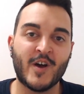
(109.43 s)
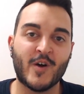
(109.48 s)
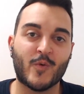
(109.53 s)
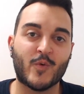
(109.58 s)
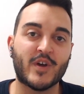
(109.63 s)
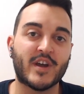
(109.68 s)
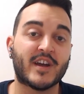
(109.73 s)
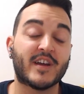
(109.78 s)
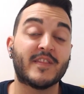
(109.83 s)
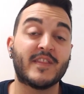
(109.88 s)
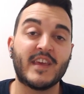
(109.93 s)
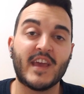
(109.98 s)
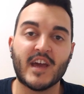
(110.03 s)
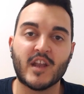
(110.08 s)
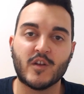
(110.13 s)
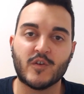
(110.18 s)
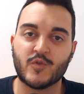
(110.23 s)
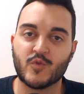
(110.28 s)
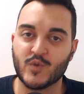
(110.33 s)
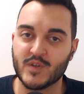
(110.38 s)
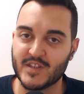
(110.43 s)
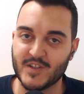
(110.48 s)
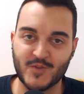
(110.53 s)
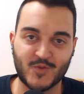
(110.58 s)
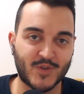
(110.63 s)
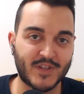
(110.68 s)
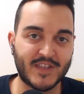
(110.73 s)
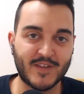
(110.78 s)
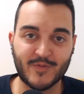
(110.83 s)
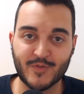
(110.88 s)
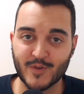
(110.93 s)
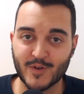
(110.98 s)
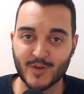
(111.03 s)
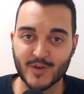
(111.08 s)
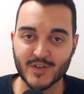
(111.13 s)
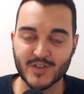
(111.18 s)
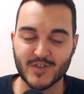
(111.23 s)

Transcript: We are at the end of 2024.